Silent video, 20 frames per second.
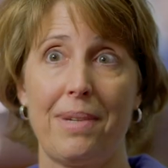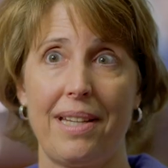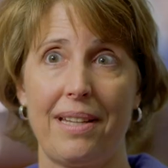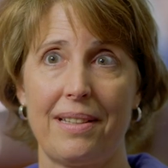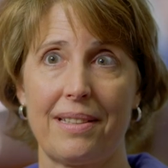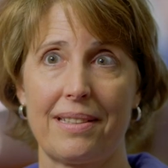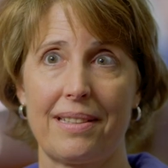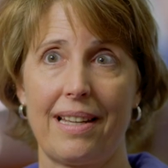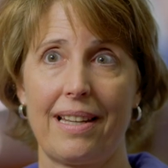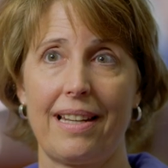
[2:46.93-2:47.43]

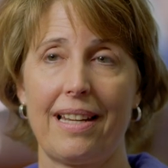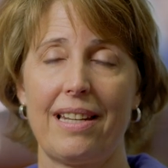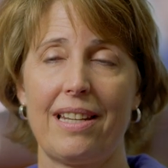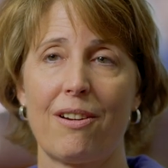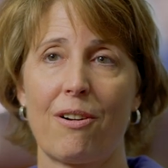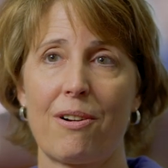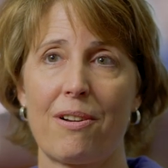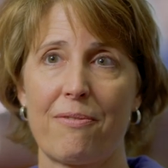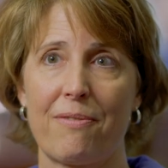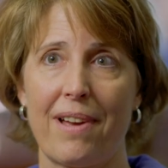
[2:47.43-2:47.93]
means that any
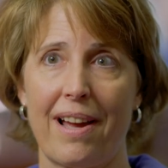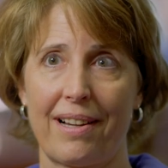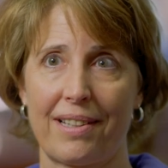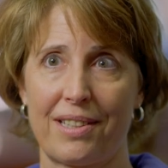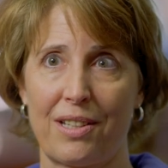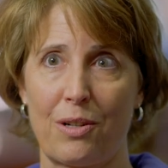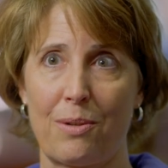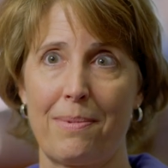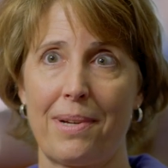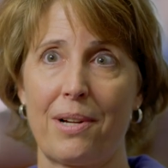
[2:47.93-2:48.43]
artifacts
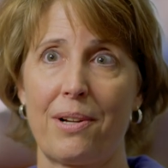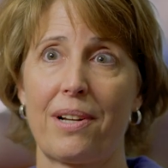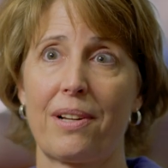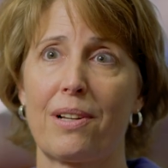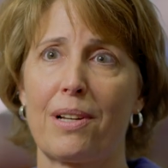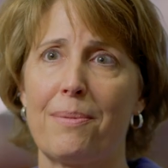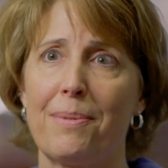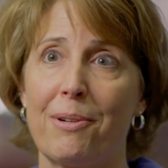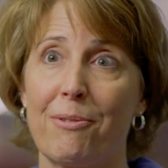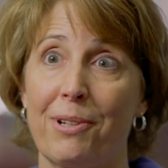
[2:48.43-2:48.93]
that are buried are
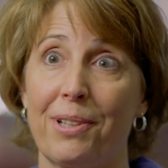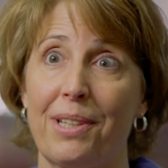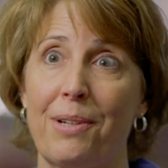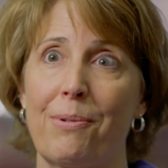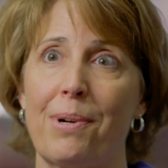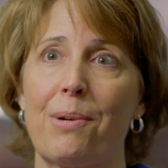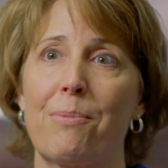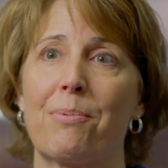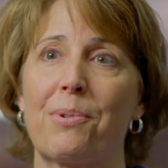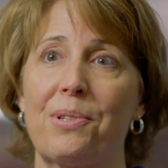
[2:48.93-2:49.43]
going to be really
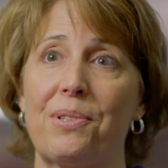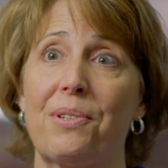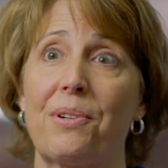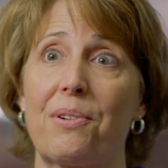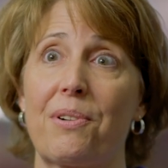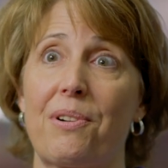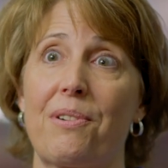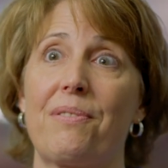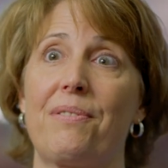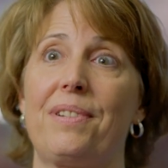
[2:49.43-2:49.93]
well
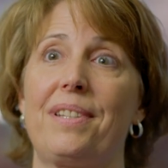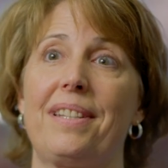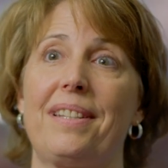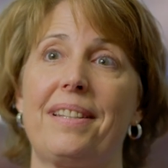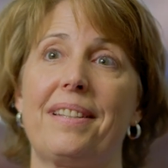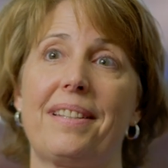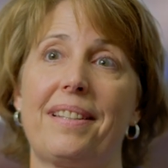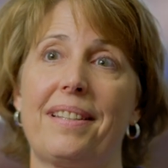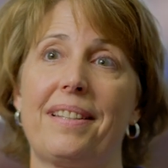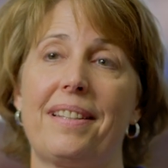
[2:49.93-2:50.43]
preserved,
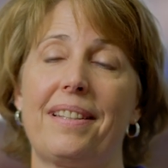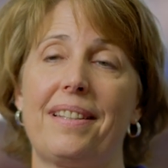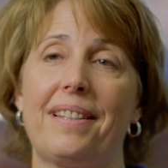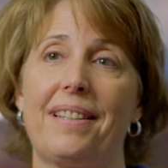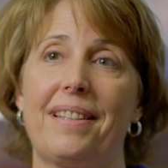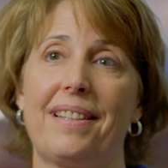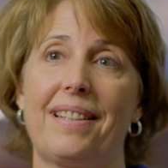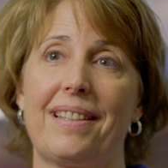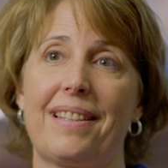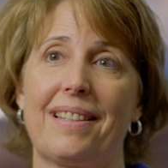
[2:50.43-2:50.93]

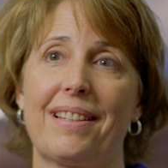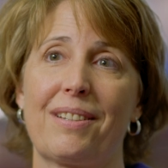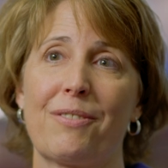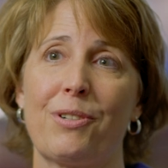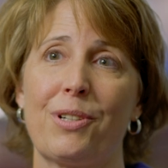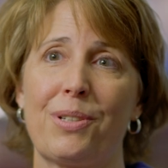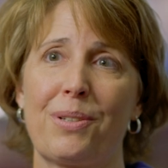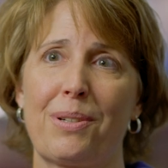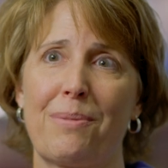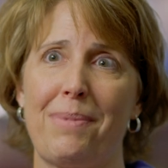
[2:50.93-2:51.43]

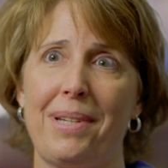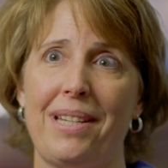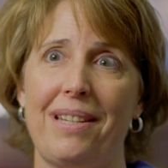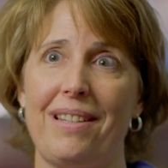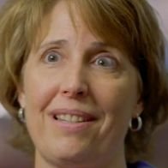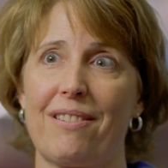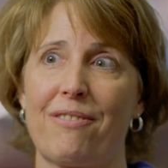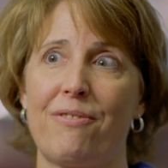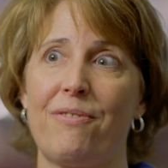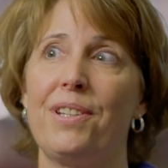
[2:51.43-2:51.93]
which could
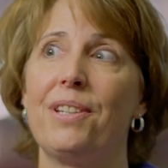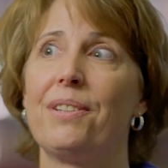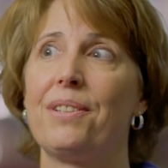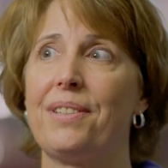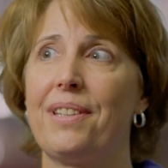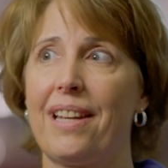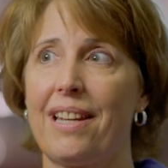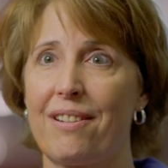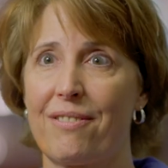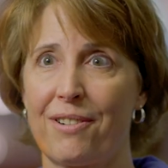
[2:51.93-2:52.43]
be a field
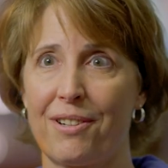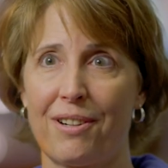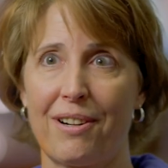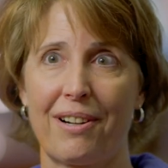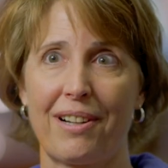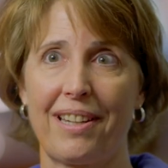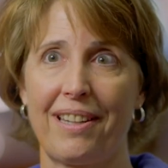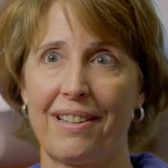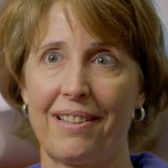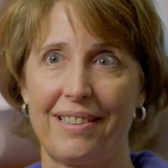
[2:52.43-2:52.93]
day for
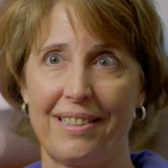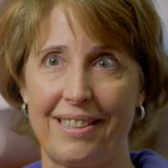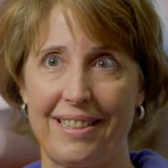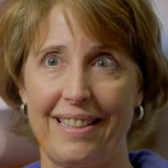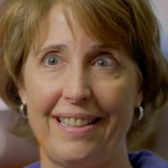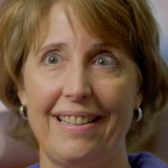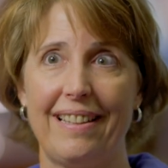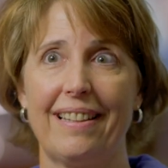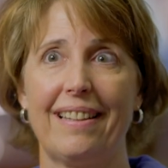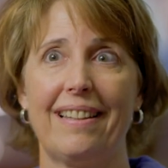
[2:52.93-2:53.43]
archaeology.